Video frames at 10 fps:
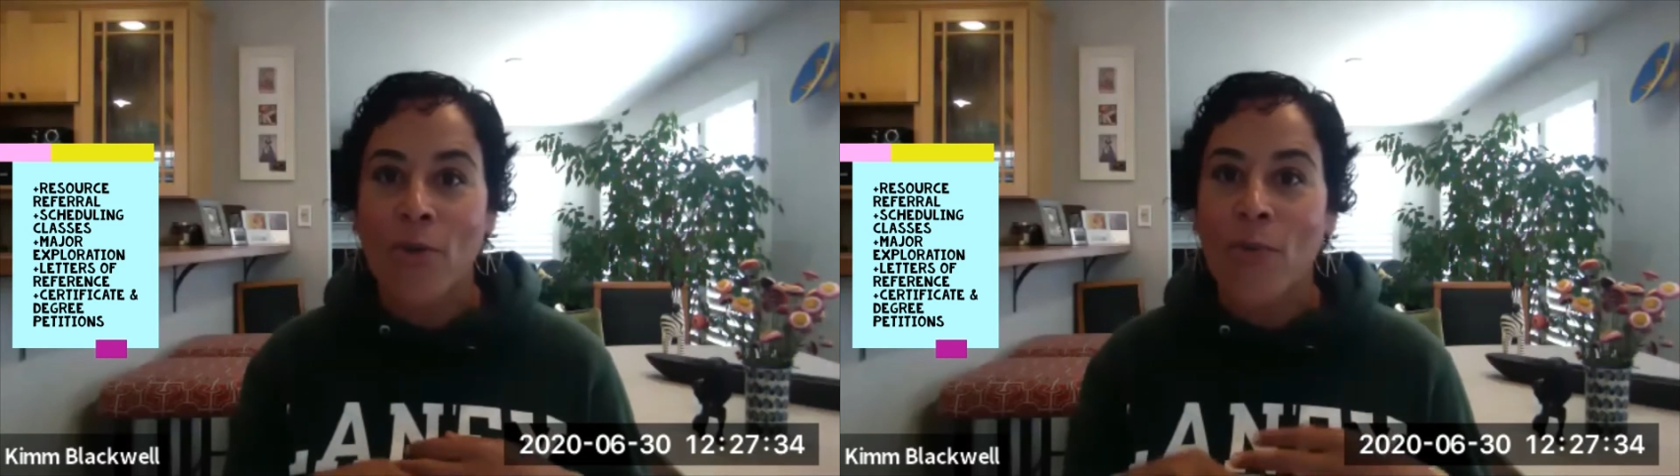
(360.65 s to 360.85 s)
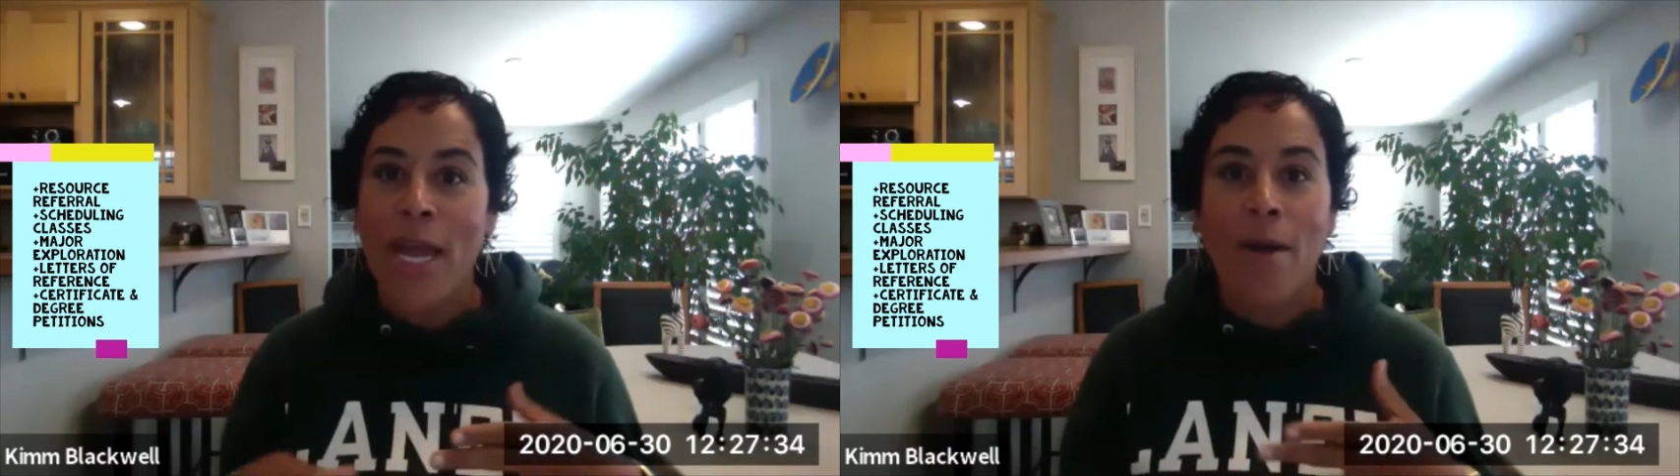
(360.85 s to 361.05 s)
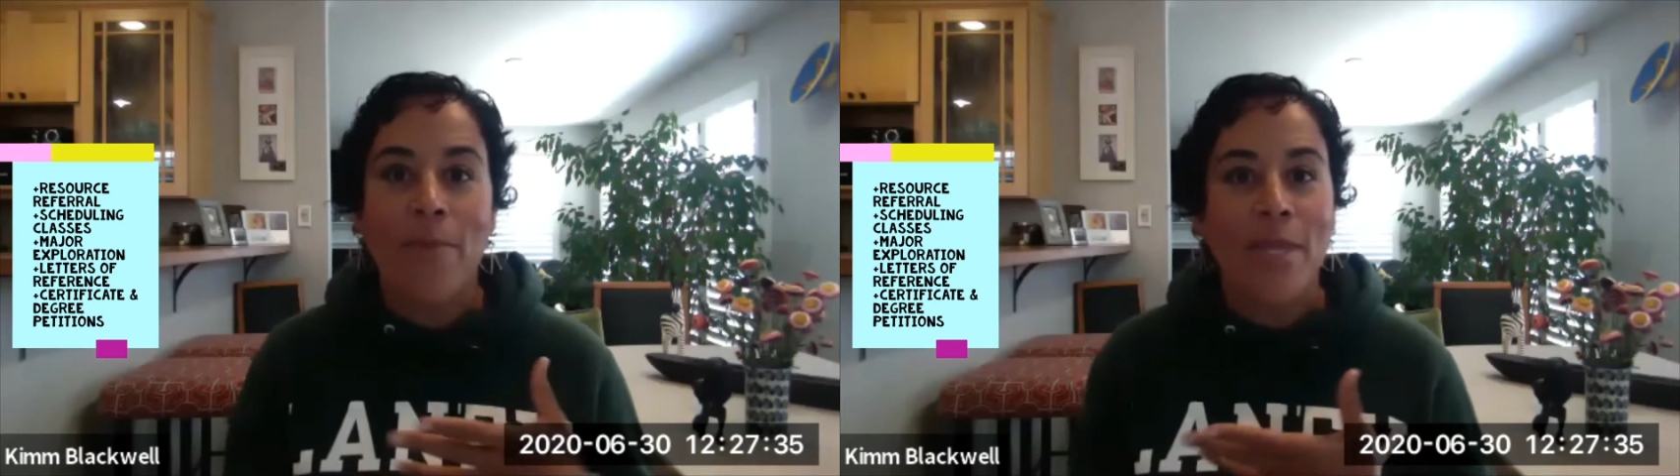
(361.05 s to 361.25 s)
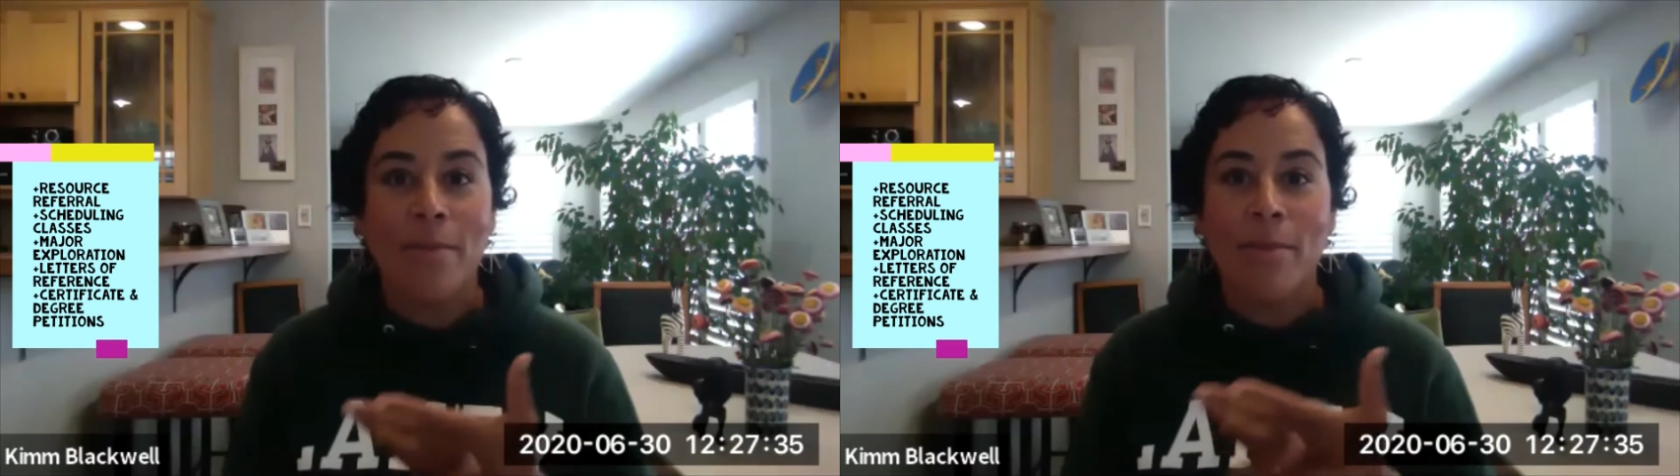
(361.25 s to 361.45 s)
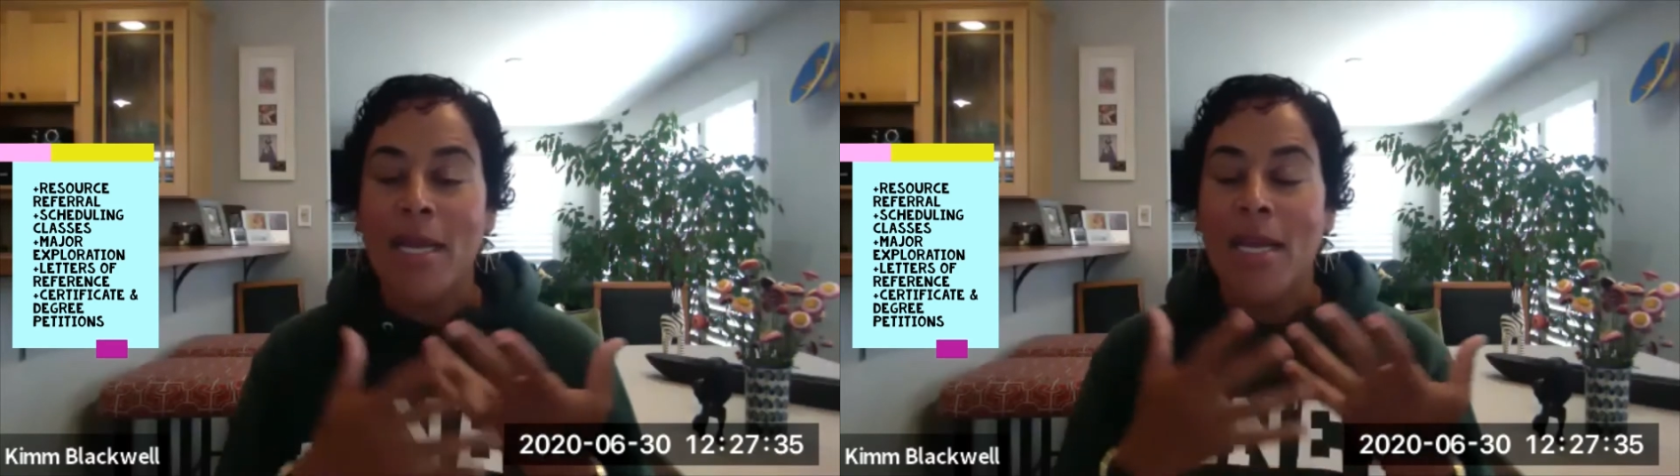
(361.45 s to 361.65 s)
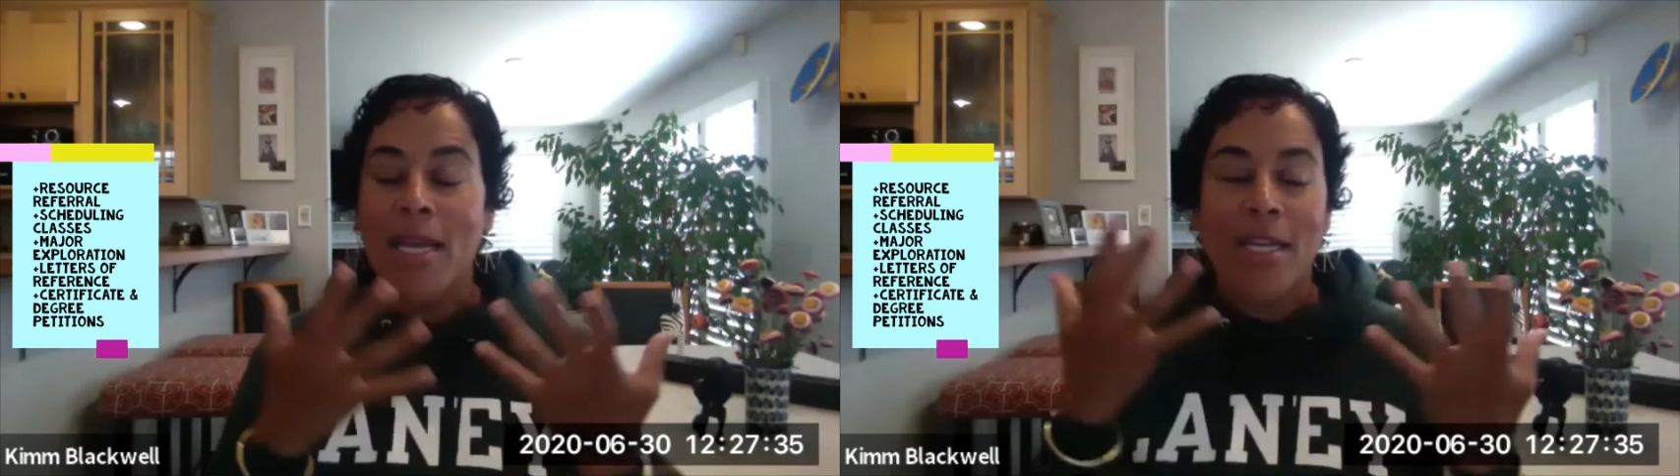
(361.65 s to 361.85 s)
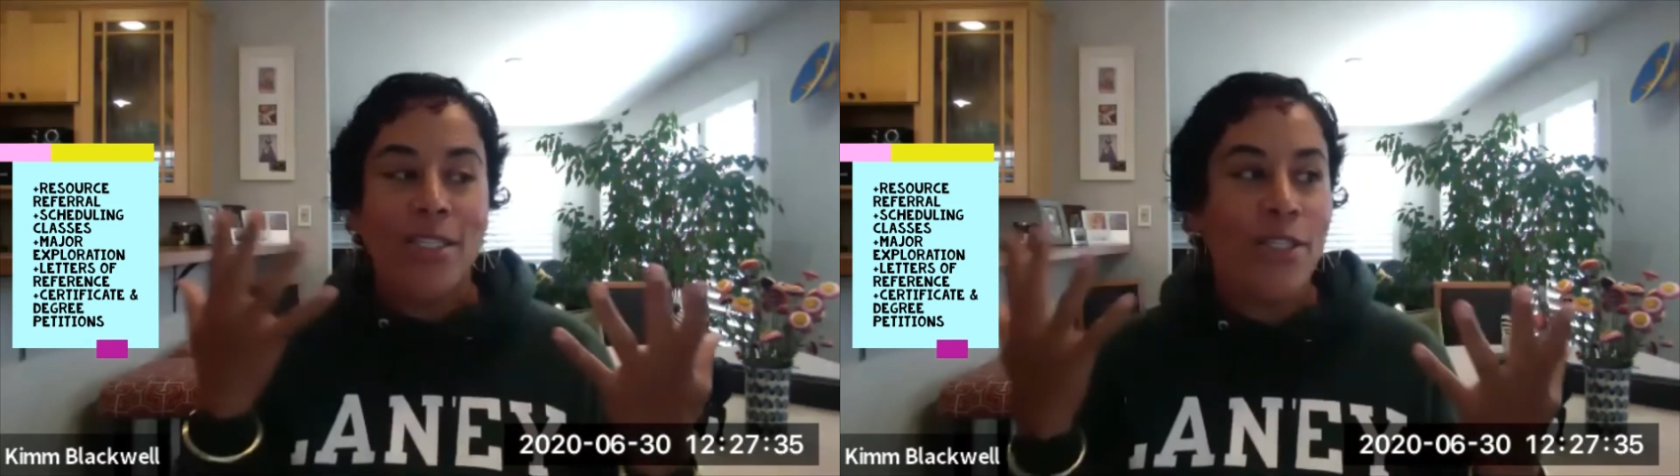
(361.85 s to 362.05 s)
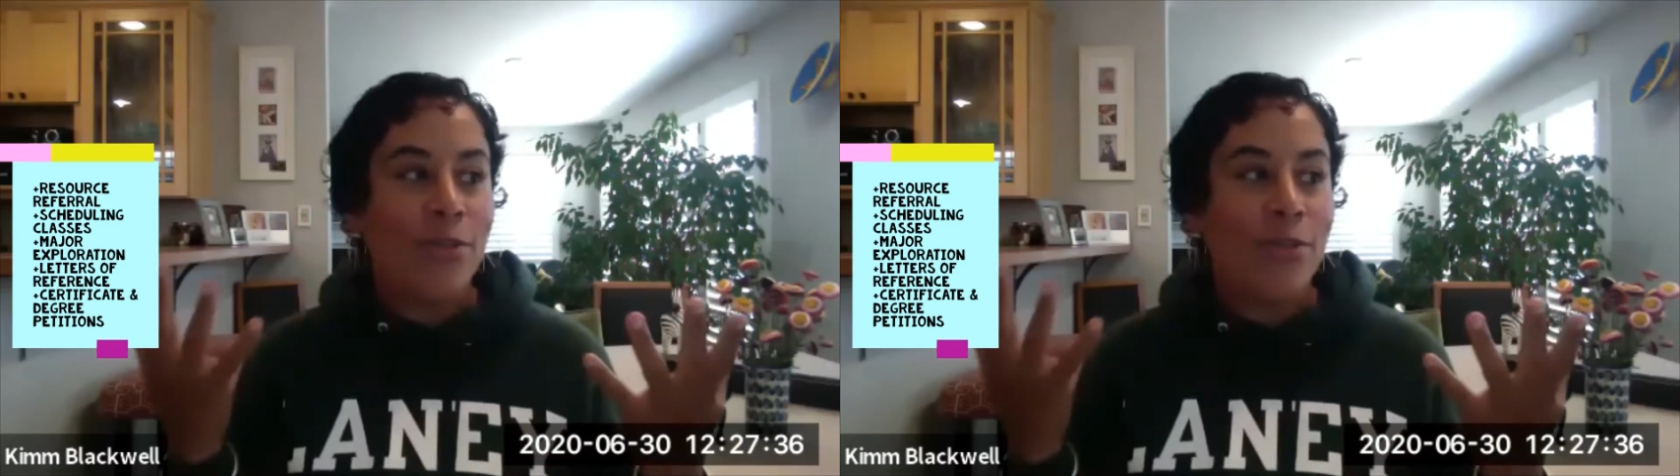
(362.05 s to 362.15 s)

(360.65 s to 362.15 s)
or we help them to